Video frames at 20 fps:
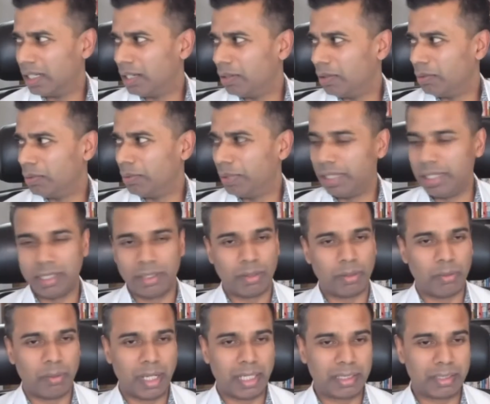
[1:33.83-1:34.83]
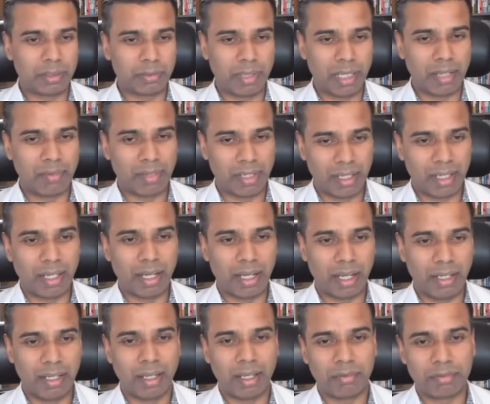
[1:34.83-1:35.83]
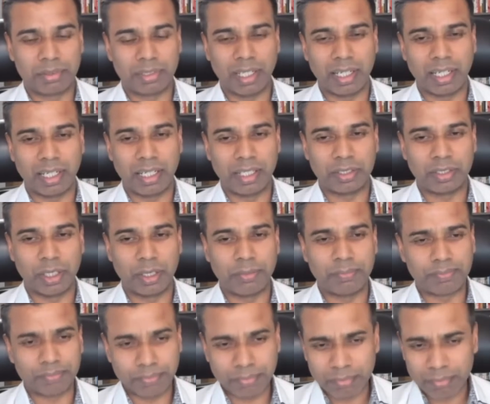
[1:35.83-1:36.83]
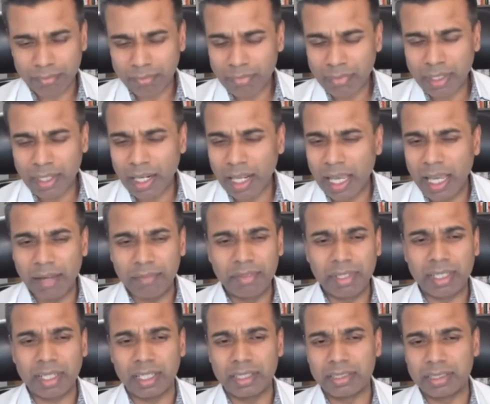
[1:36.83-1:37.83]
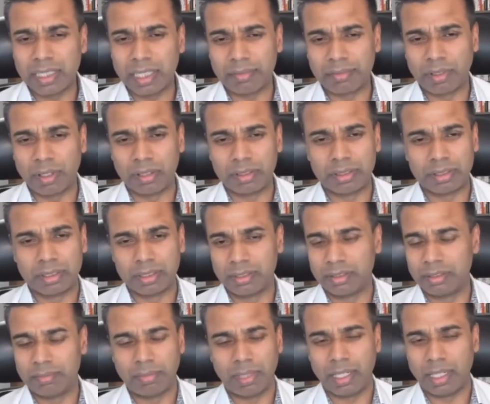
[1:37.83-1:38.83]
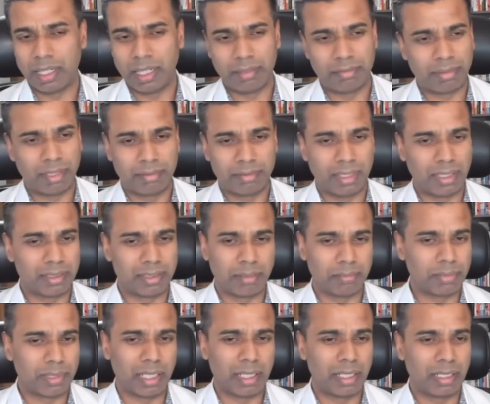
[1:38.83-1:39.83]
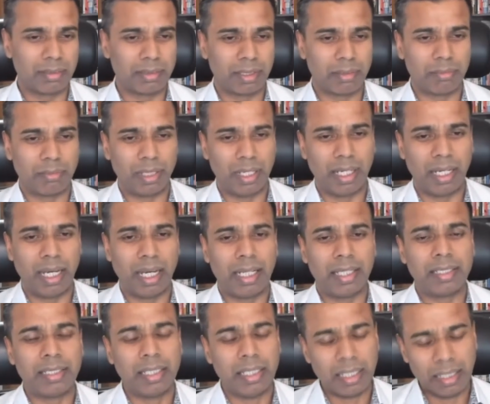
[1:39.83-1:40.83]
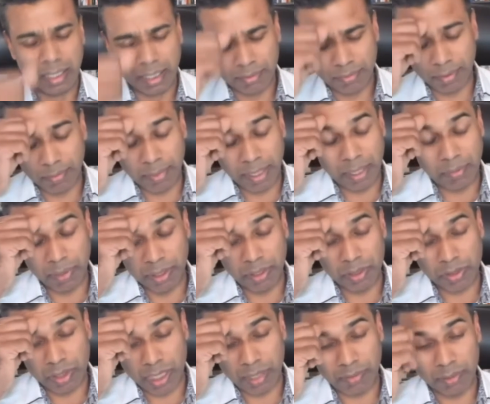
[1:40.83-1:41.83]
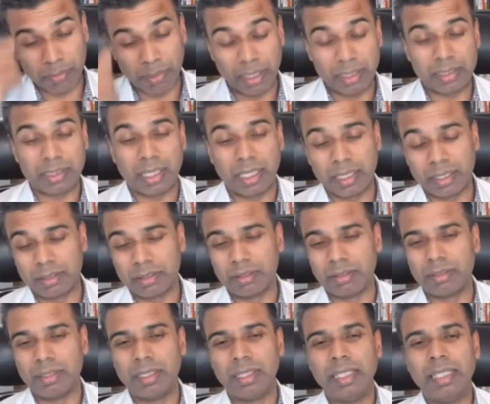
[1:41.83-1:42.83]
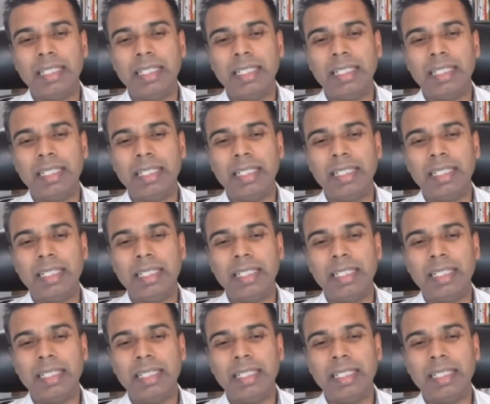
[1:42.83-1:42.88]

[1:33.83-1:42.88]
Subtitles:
wind or wet or whatever, I love cycling. So every country I've gone to in my life, I've done some cycling somewhere. And for me, when you travel by cycle,